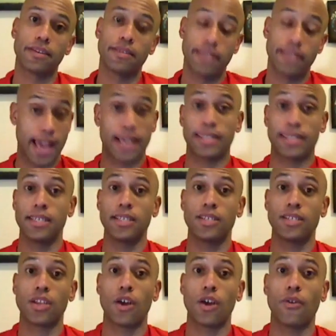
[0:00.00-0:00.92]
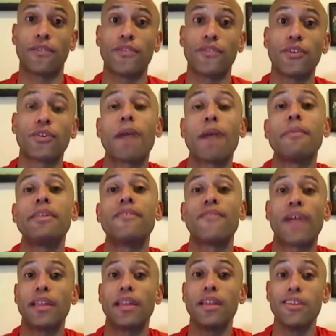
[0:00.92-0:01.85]
taxes. So if you're coming to
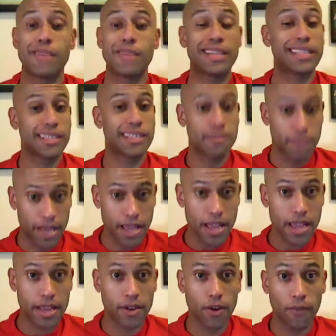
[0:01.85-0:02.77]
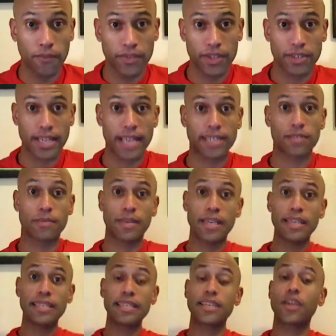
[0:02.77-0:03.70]
VITA, you might see me, and hopefully your taxes will be
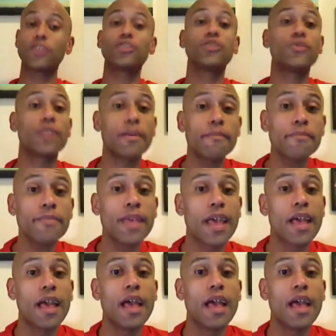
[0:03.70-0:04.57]
easy and I'll do them.